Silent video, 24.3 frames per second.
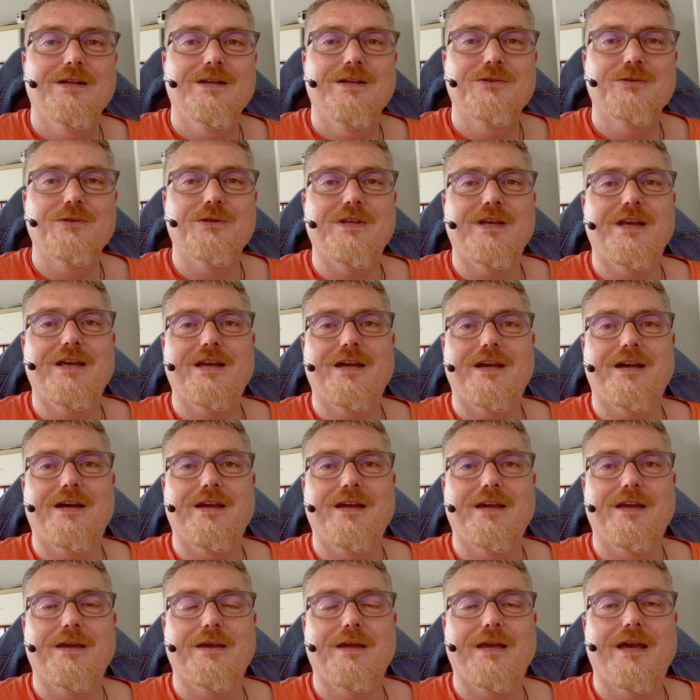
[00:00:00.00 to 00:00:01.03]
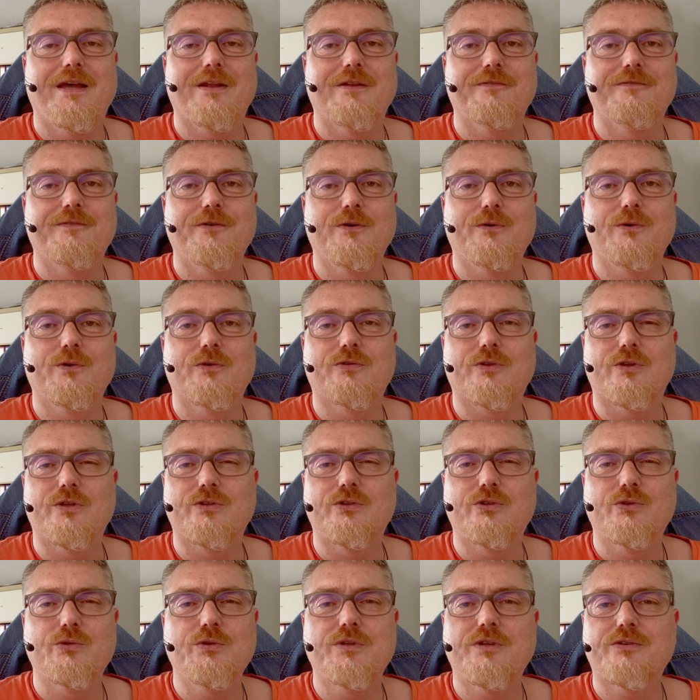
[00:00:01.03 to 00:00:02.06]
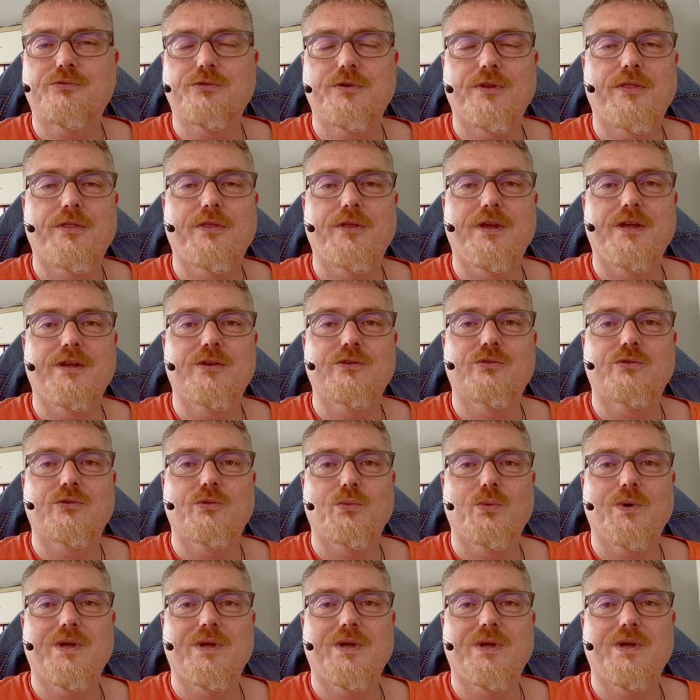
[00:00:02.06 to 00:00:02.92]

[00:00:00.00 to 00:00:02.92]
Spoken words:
Today I had a focus on two different things.